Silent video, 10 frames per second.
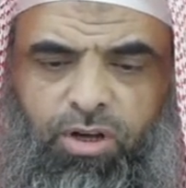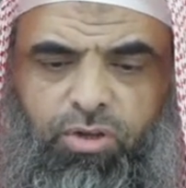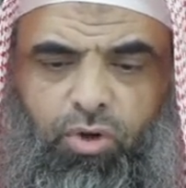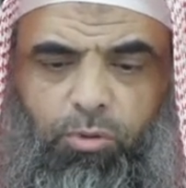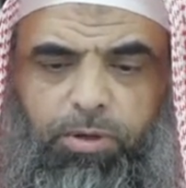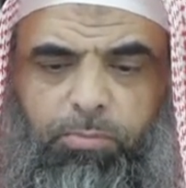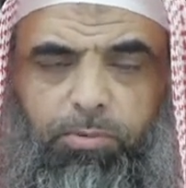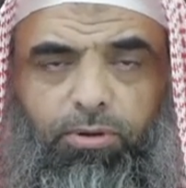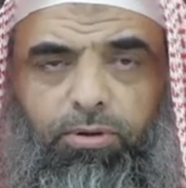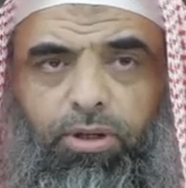So
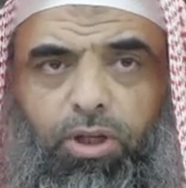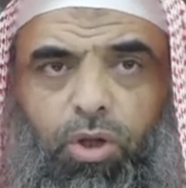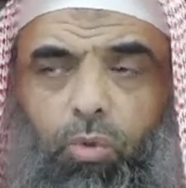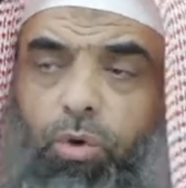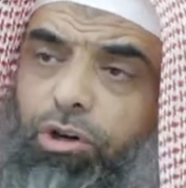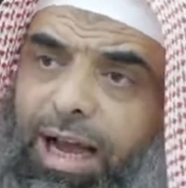people were